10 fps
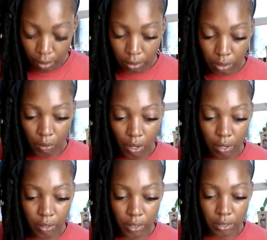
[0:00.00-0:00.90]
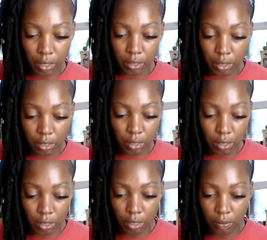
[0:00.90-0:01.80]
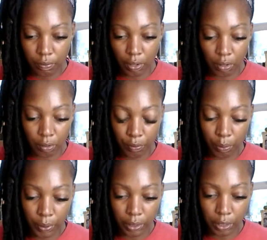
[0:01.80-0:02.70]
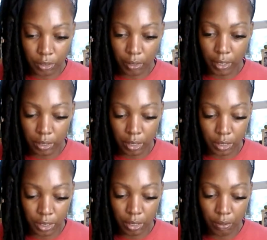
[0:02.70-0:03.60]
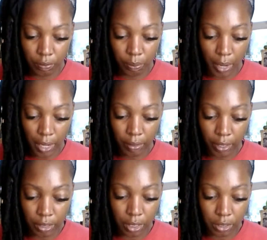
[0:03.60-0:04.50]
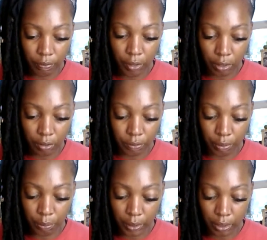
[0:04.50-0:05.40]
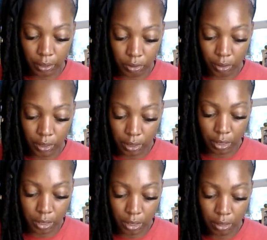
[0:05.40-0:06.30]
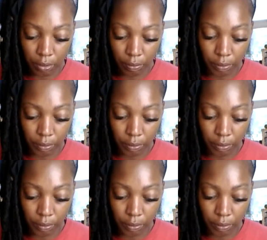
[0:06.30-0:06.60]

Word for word: So are they judging Virgo for what they're trying to achieve? Why are they judging Virgo for what they're trying to achieve?